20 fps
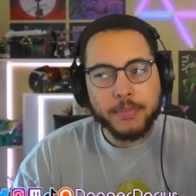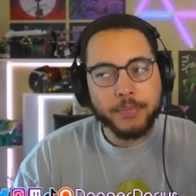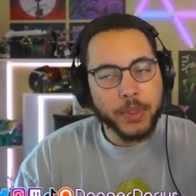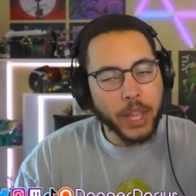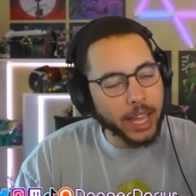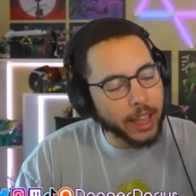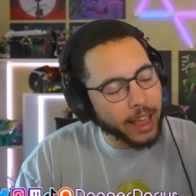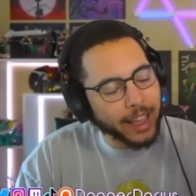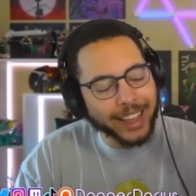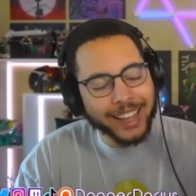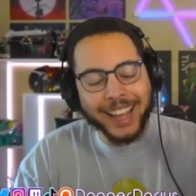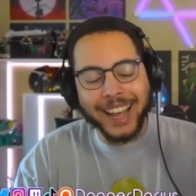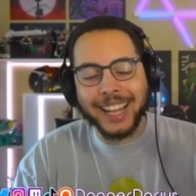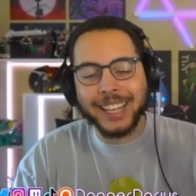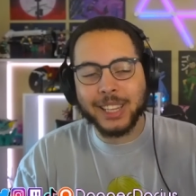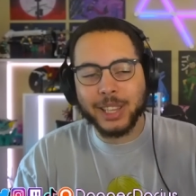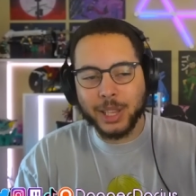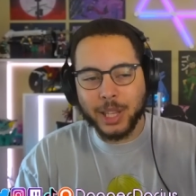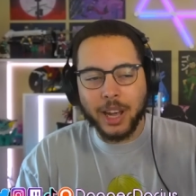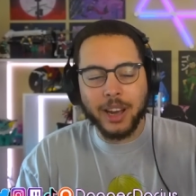I, I
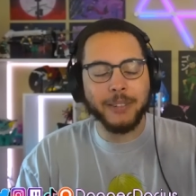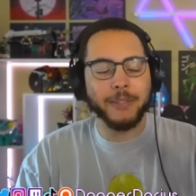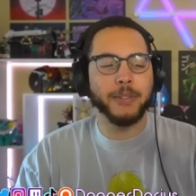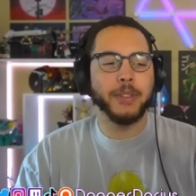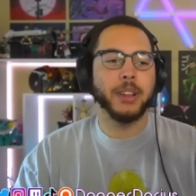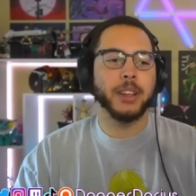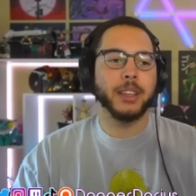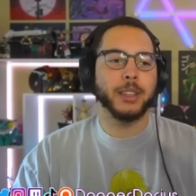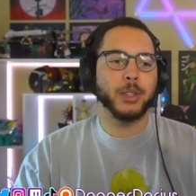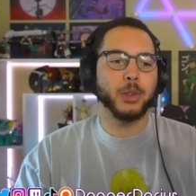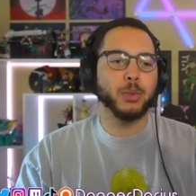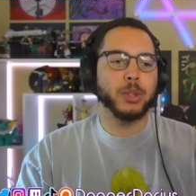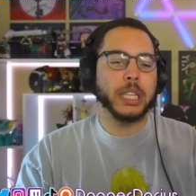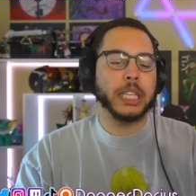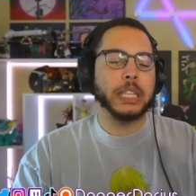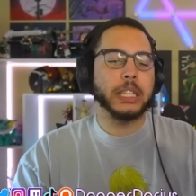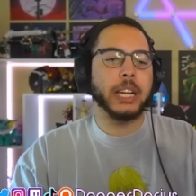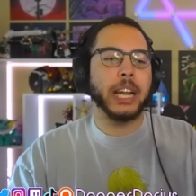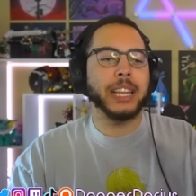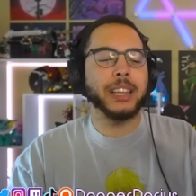love the
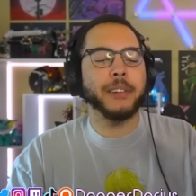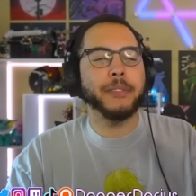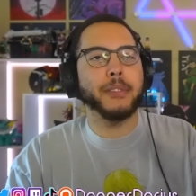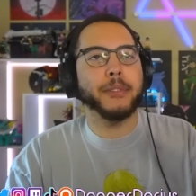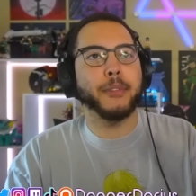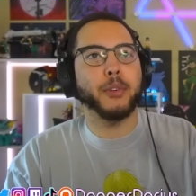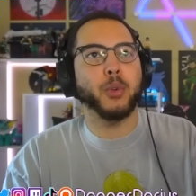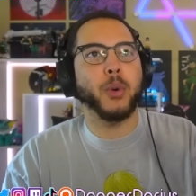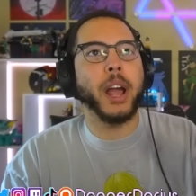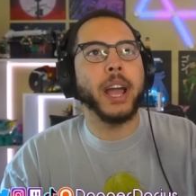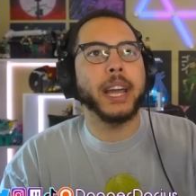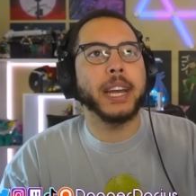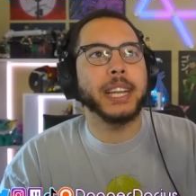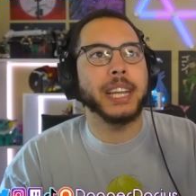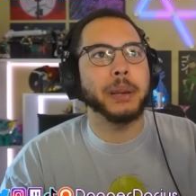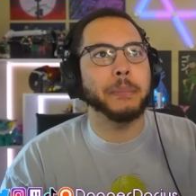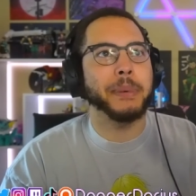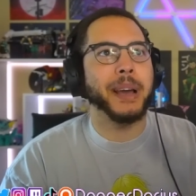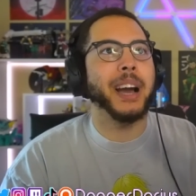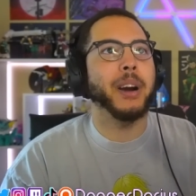utility. I love the variety
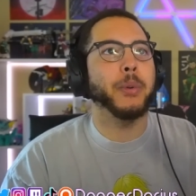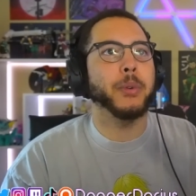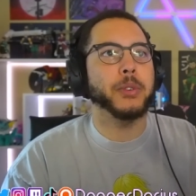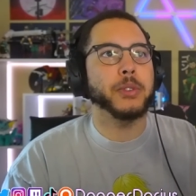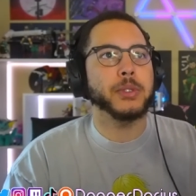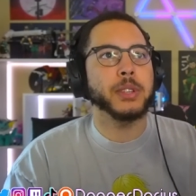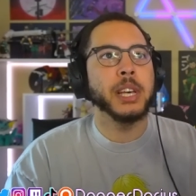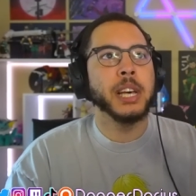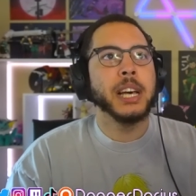in powers.